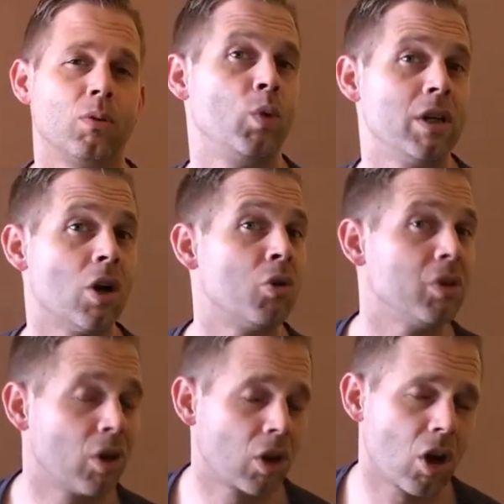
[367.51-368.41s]
we know
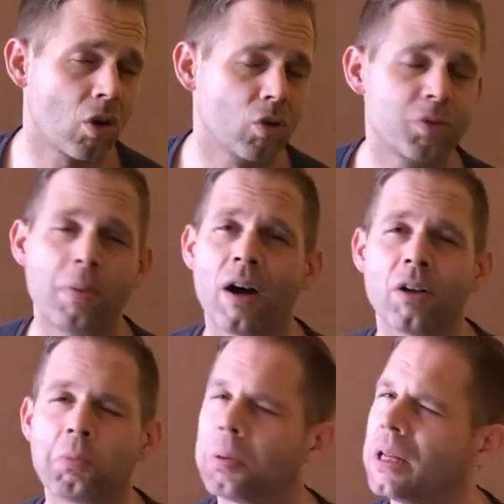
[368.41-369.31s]
you're cold,
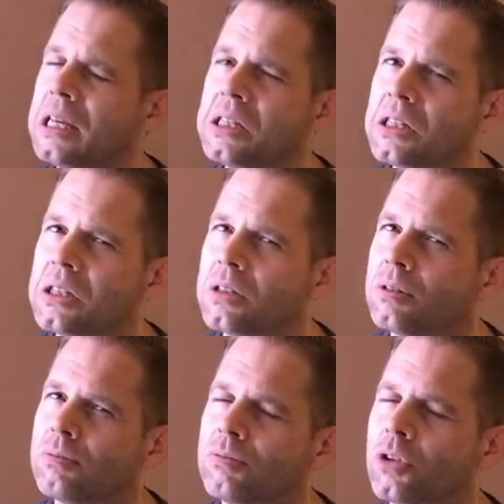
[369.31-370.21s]
but please
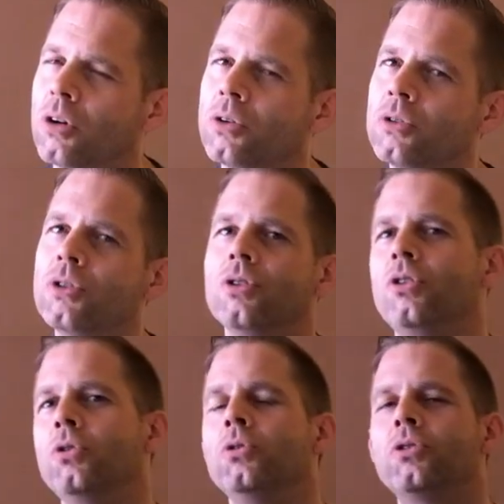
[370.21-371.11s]
don't
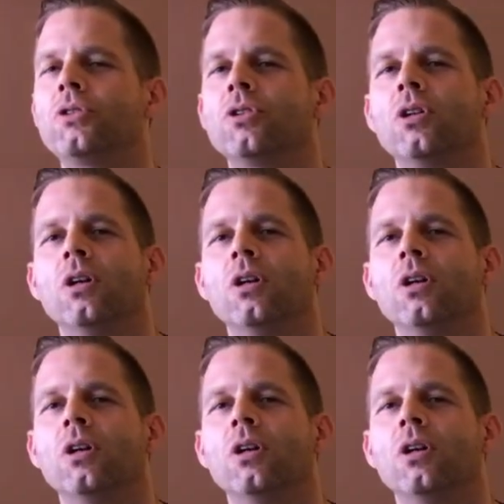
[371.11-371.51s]
use